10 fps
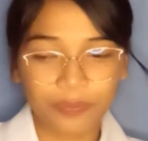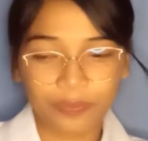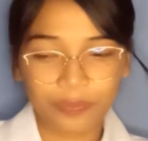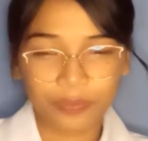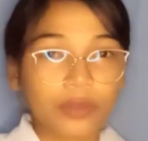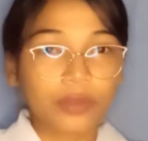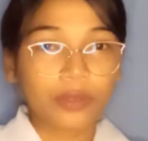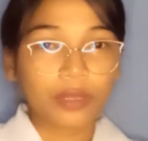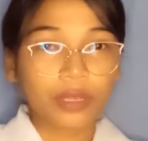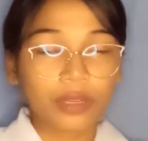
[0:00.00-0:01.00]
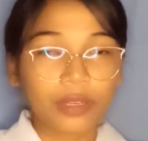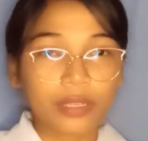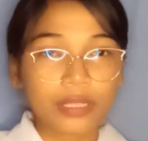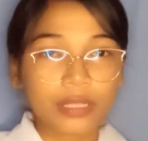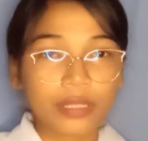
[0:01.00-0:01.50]
So here is
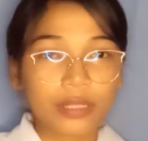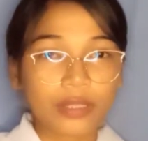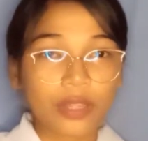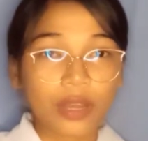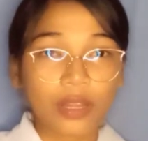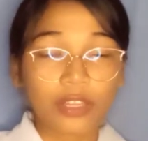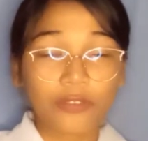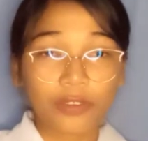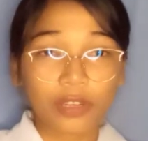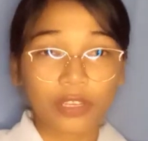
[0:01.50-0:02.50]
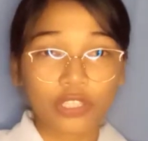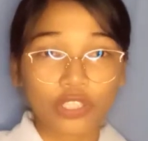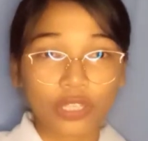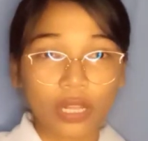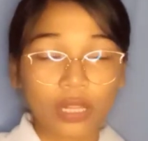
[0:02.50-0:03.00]
the
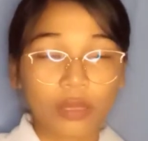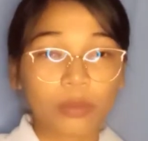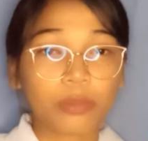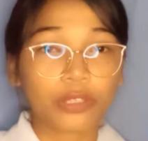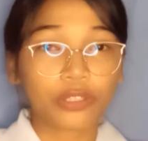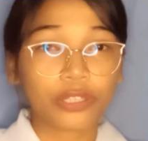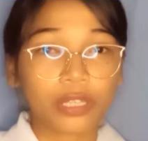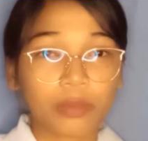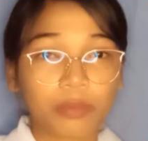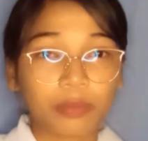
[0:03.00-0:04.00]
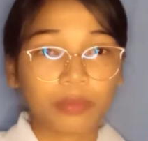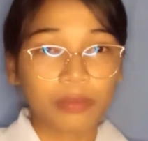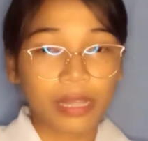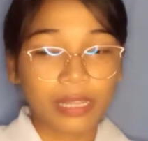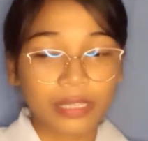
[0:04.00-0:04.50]
differential material
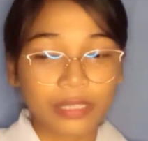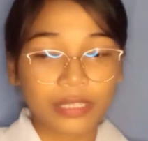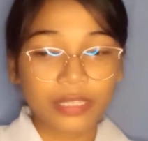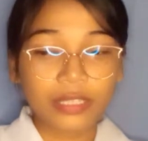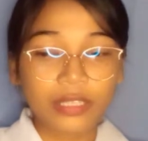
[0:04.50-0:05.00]
balances.